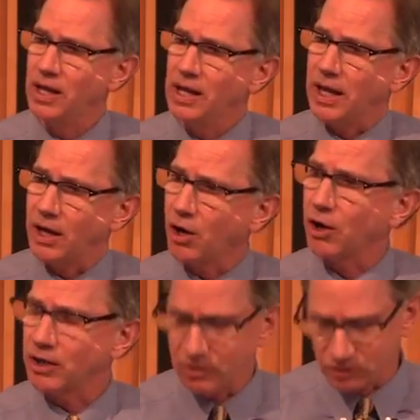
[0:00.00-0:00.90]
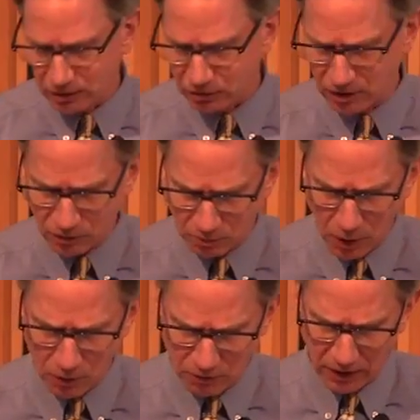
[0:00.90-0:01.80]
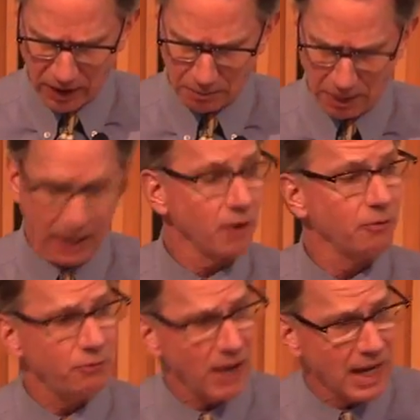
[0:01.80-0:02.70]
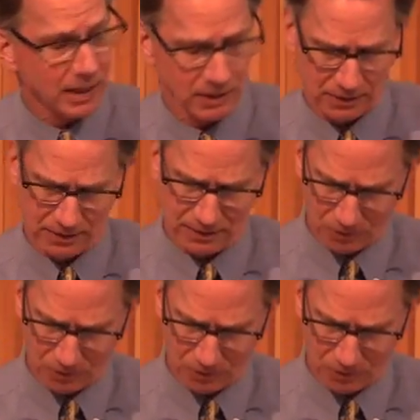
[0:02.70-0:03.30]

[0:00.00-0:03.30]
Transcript: and our organization is motivated by our faith.